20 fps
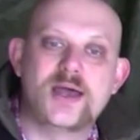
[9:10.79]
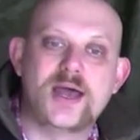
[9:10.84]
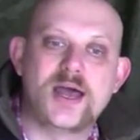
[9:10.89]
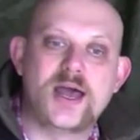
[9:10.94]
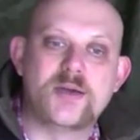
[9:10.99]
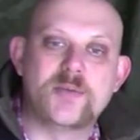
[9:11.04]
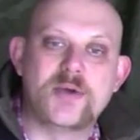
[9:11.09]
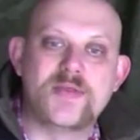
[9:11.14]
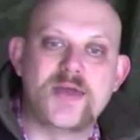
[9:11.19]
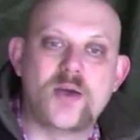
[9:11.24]

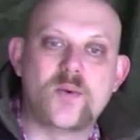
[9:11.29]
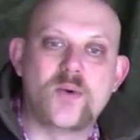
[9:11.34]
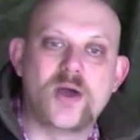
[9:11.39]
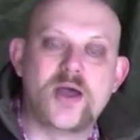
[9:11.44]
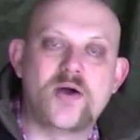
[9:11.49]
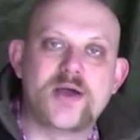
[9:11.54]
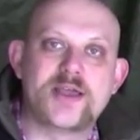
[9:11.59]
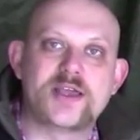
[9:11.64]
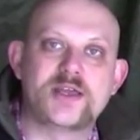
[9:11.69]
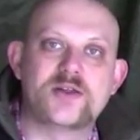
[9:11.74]
Um, and that
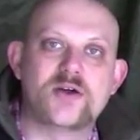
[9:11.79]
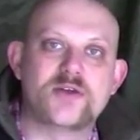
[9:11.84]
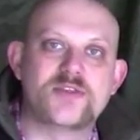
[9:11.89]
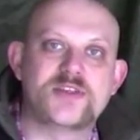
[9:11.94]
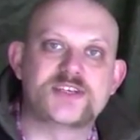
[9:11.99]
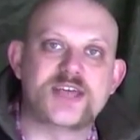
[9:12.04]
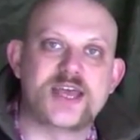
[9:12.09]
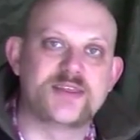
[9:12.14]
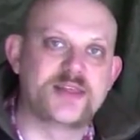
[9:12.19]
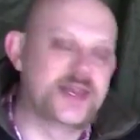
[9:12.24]
way I can either
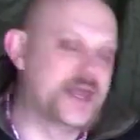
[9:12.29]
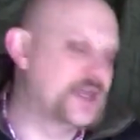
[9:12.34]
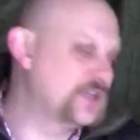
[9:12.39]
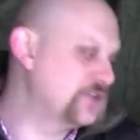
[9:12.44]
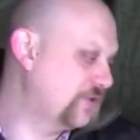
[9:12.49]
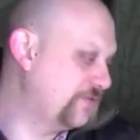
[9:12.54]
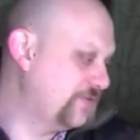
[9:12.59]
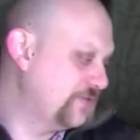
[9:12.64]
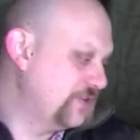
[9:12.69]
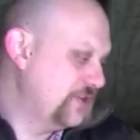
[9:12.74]
take the
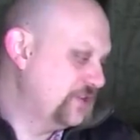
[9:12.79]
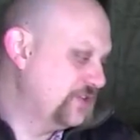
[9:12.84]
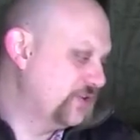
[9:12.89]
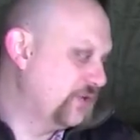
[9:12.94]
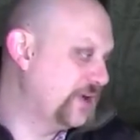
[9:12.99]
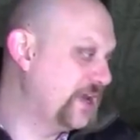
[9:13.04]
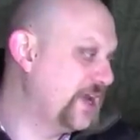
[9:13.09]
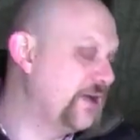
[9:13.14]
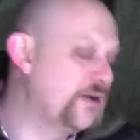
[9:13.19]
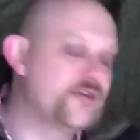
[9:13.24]
legs off and use it
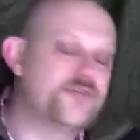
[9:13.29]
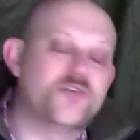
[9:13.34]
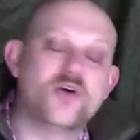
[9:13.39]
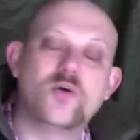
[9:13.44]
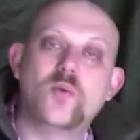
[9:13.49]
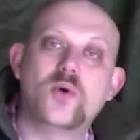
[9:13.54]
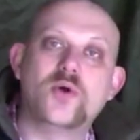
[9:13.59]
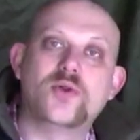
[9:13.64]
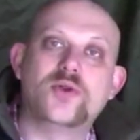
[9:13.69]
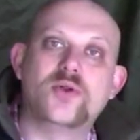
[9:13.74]
on here if I
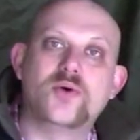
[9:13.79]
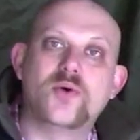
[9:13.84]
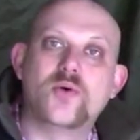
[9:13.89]
want,